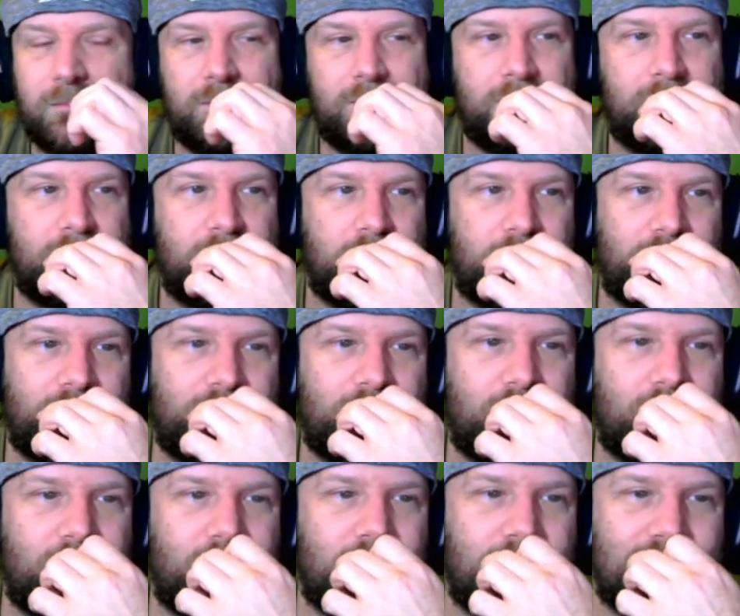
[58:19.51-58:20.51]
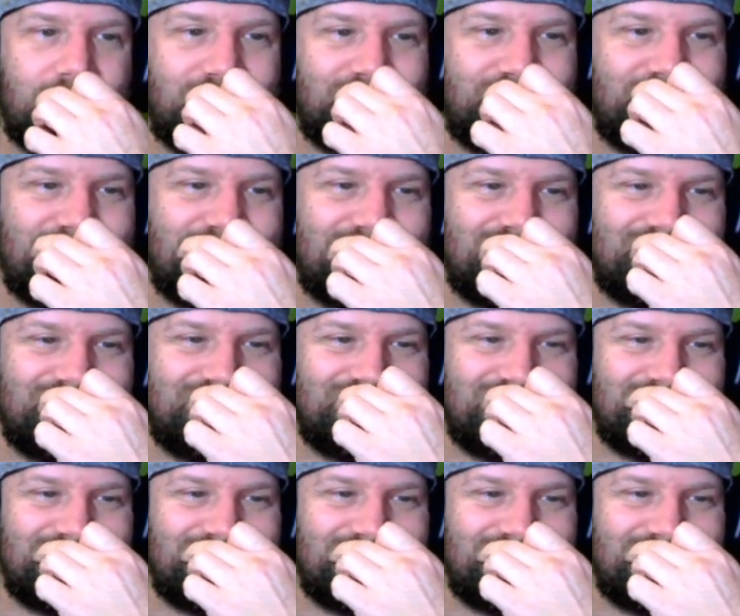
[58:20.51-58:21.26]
balancing, ba- uh,